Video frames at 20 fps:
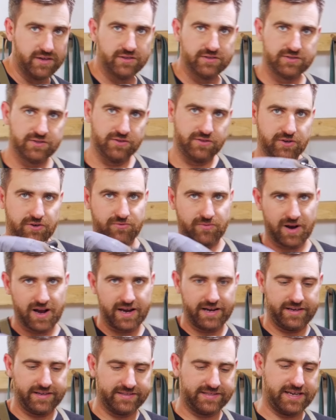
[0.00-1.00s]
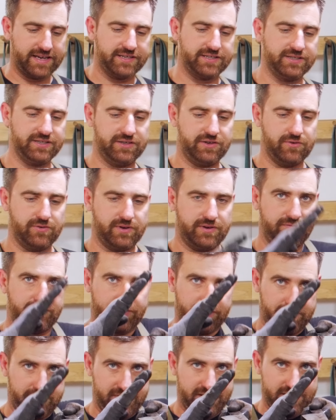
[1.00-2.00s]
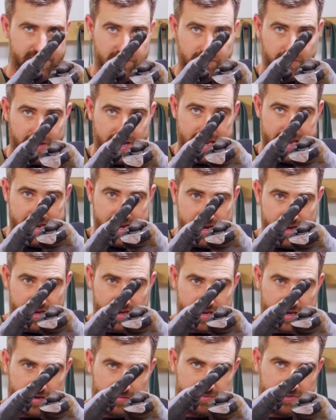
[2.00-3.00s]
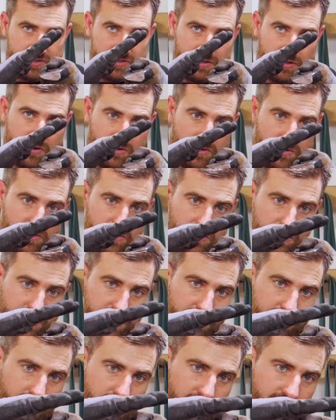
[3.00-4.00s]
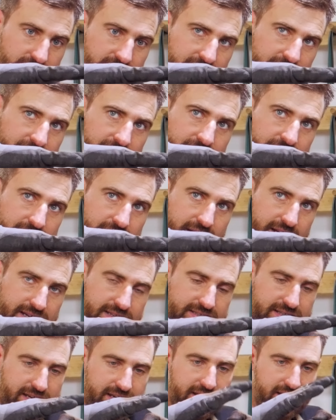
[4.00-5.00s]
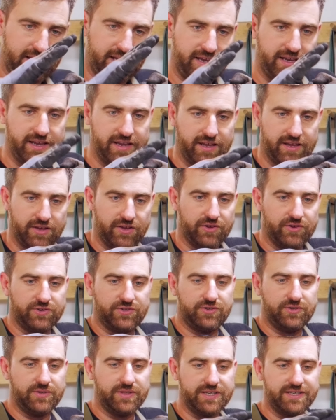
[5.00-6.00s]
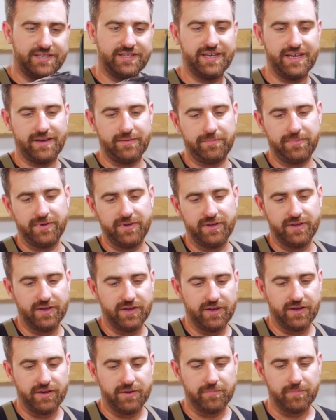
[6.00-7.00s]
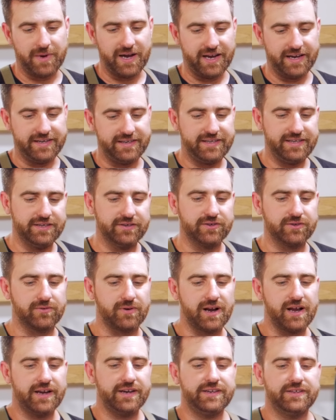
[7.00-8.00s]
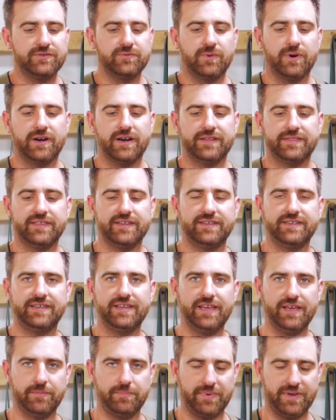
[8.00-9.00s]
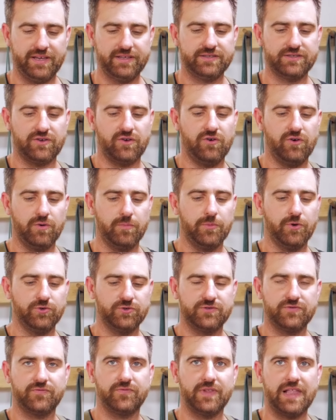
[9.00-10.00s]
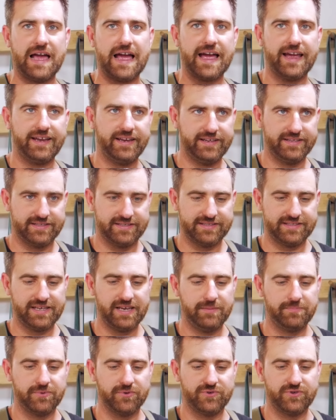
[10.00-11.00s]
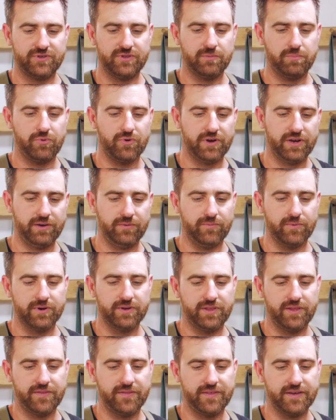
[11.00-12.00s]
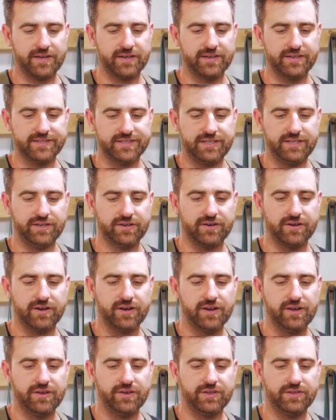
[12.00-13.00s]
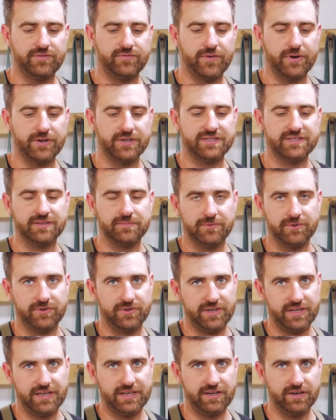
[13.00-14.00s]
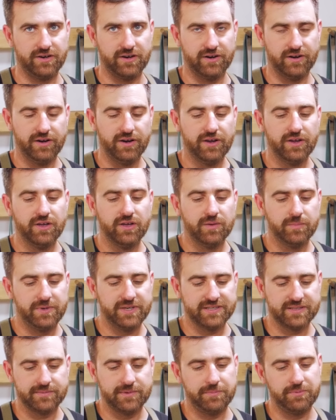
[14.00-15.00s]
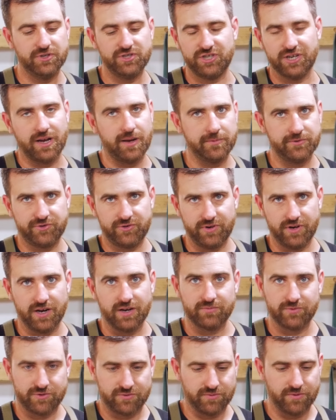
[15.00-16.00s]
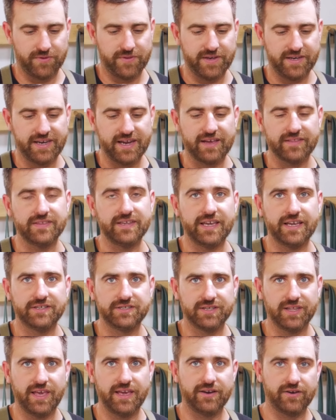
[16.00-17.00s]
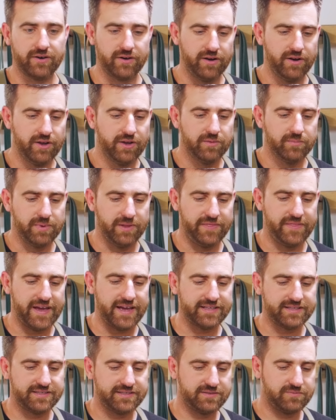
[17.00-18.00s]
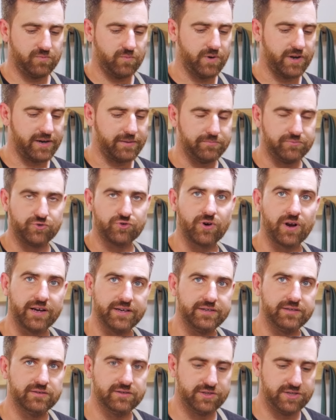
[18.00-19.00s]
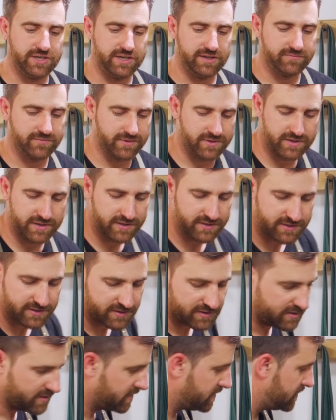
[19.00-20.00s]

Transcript: So the grind is actually going from this way, and I'm slowly rotating it as I get to the tip. My ideal grind is where at the tip, it's almost flat. It's tapered to the point where the thickness here is very similar to here, because when they put geometry on, which will thin down the edge later, but that's what I'm trying to achieve with this.